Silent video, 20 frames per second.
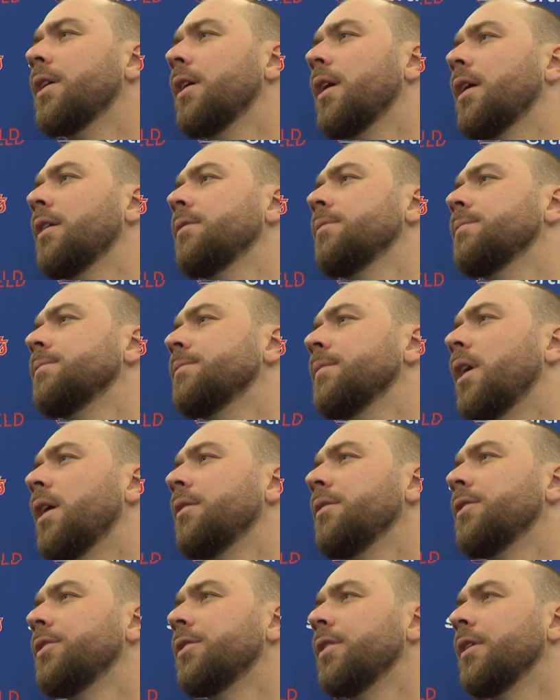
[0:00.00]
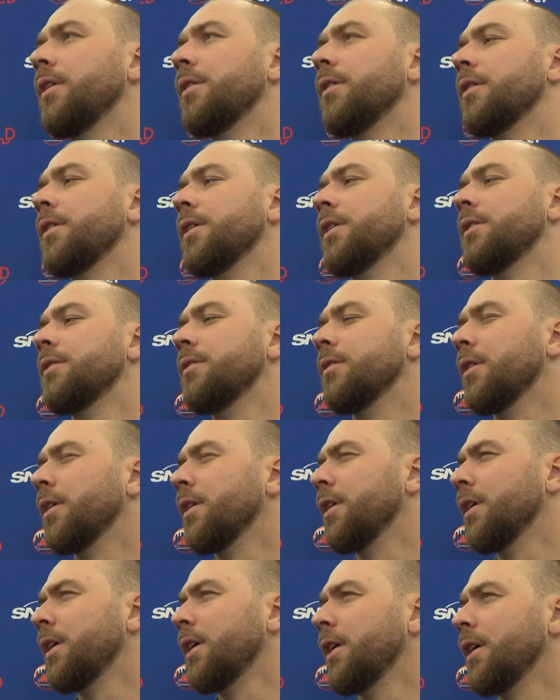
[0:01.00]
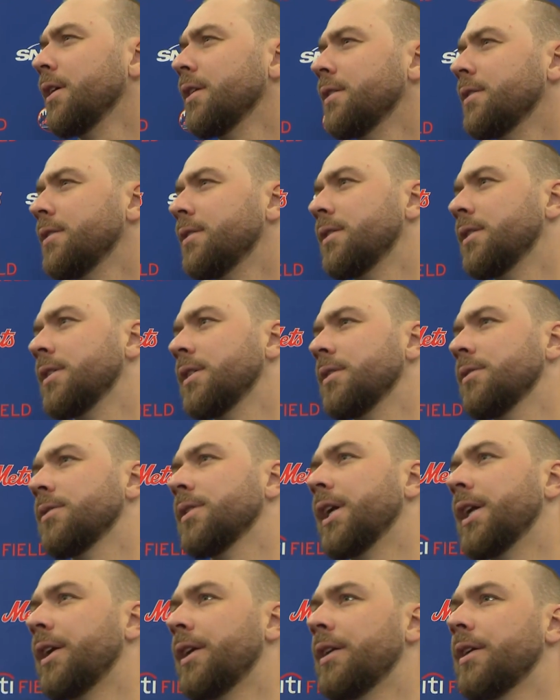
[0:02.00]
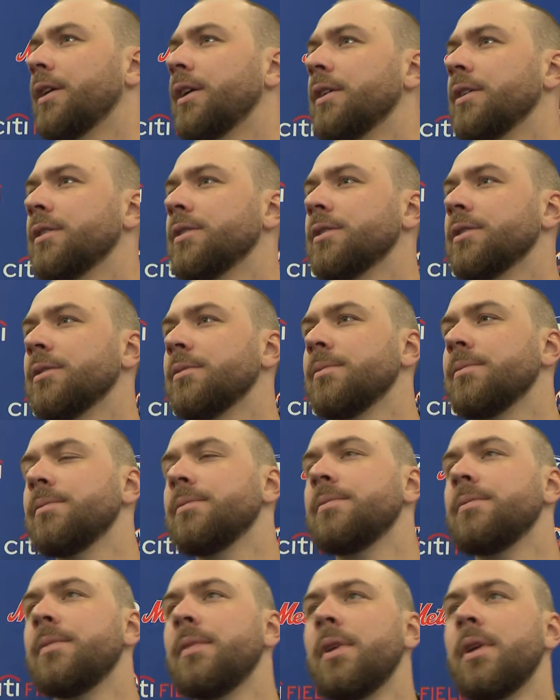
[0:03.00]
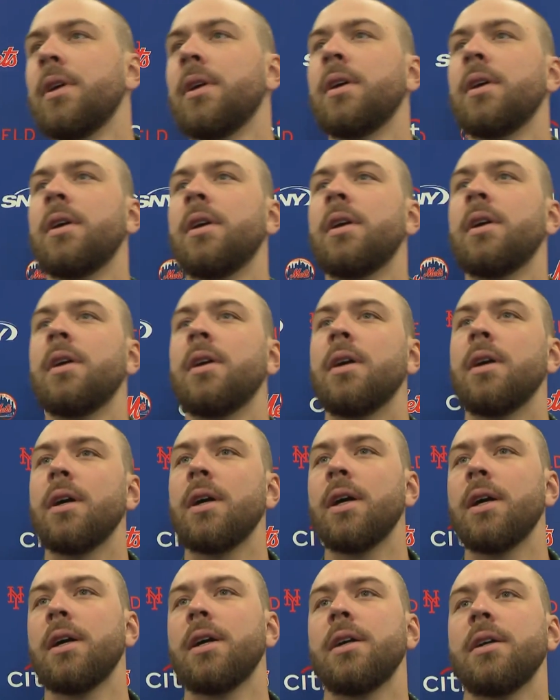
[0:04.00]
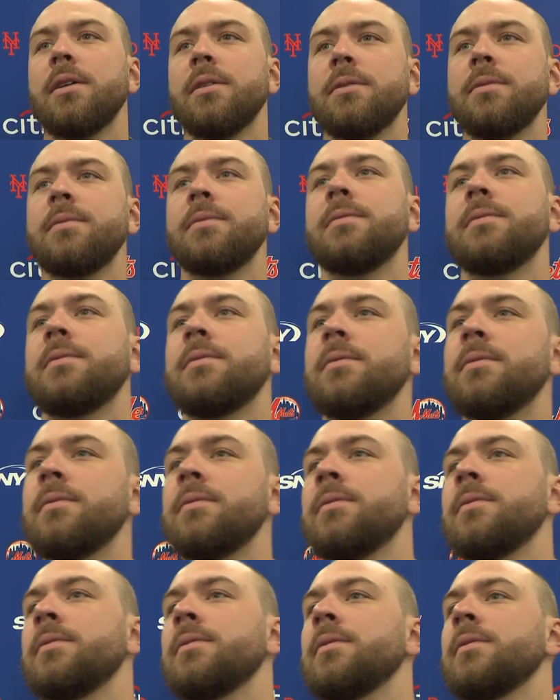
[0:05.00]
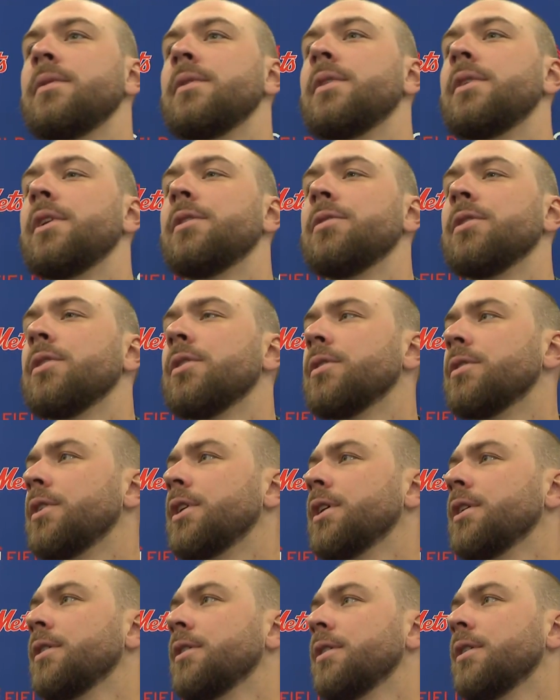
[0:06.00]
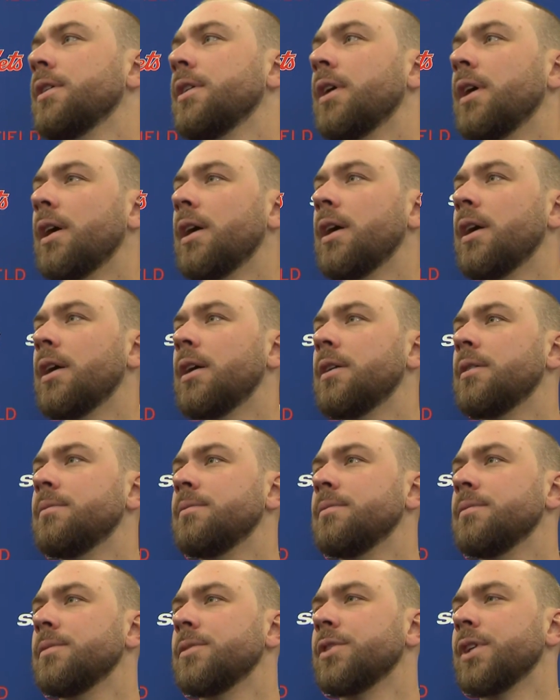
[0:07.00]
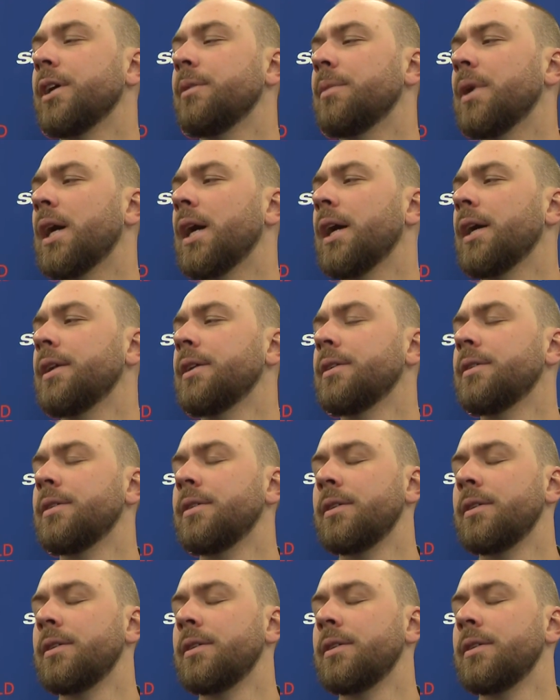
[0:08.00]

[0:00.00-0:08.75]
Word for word: Um, obviously, the third third inning ran into some uh, difficulty, um, just getting behind.